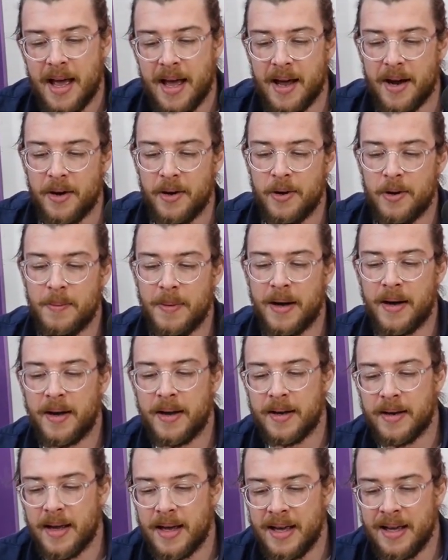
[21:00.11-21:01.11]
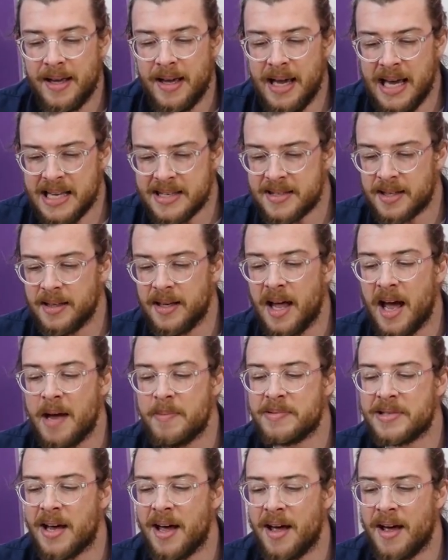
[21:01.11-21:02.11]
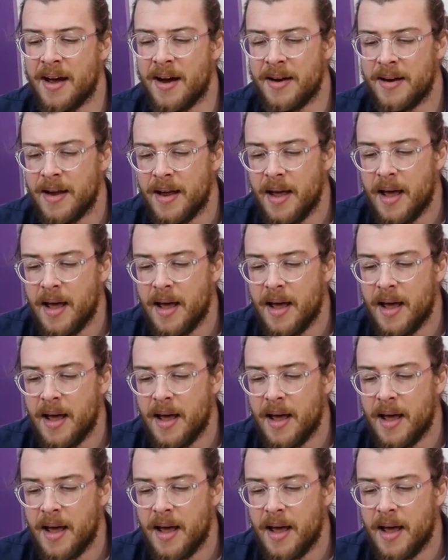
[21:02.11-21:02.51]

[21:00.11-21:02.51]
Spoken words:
Hermine, it's a lime tart.